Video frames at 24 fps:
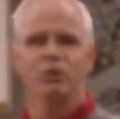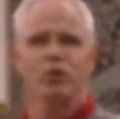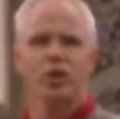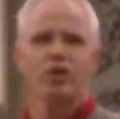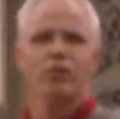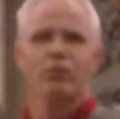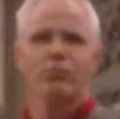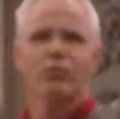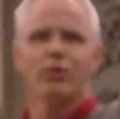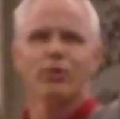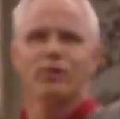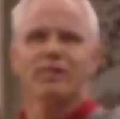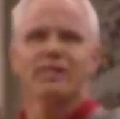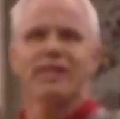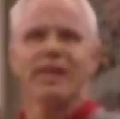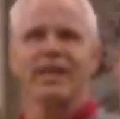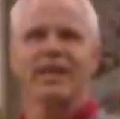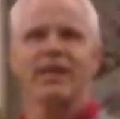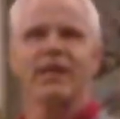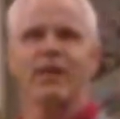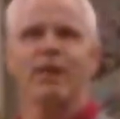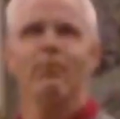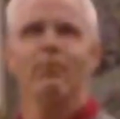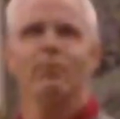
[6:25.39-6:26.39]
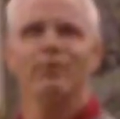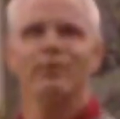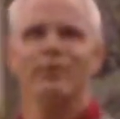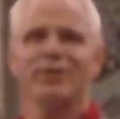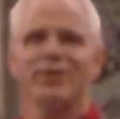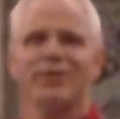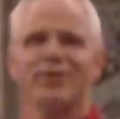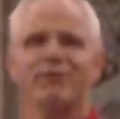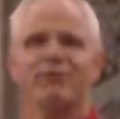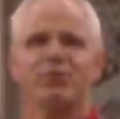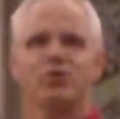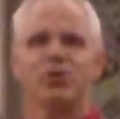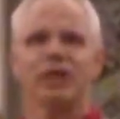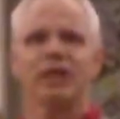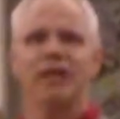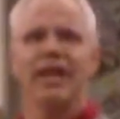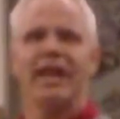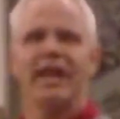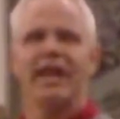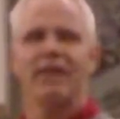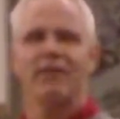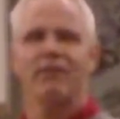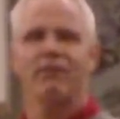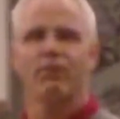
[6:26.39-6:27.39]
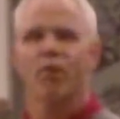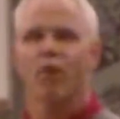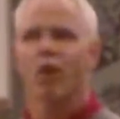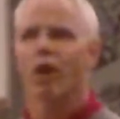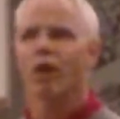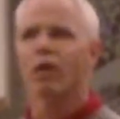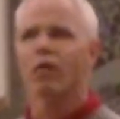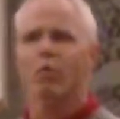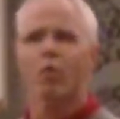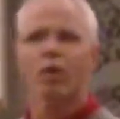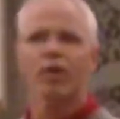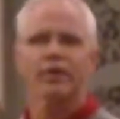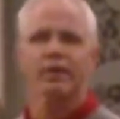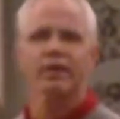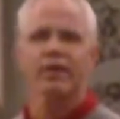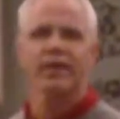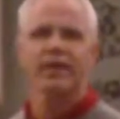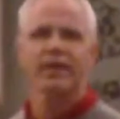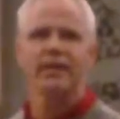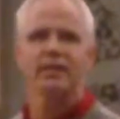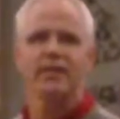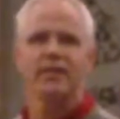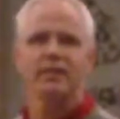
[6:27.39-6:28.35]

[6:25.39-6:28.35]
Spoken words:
Gene, you want to stand up? Let's give Gene a hand for all the work